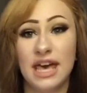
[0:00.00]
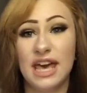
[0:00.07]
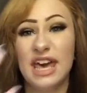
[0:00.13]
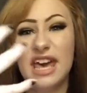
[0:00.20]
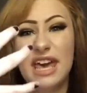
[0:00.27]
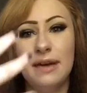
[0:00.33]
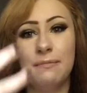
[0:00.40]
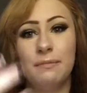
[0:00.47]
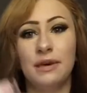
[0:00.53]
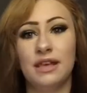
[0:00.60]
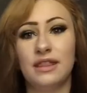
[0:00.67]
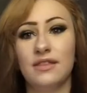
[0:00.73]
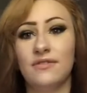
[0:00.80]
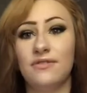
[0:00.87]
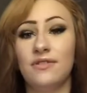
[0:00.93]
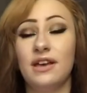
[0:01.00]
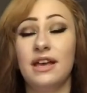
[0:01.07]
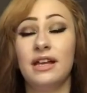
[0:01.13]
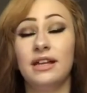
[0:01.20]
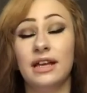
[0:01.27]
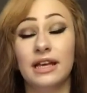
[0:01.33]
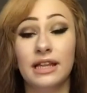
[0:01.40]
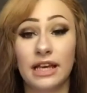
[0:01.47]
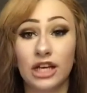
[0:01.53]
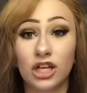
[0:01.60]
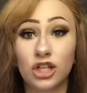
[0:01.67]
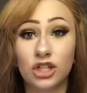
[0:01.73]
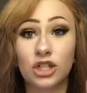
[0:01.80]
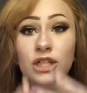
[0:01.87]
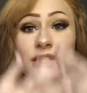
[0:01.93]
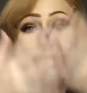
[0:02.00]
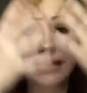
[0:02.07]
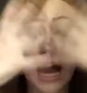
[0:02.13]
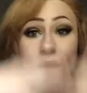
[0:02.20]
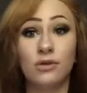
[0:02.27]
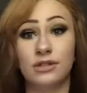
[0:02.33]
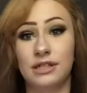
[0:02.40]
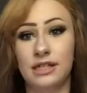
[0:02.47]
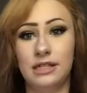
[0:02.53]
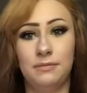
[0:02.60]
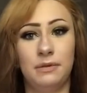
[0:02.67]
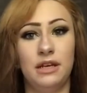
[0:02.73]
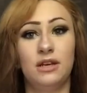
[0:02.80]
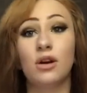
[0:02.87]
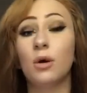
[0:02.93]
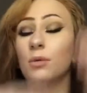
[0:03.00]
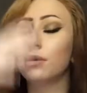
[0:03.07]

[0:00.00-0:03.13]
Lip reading: hit me in the... And it, like, douses me.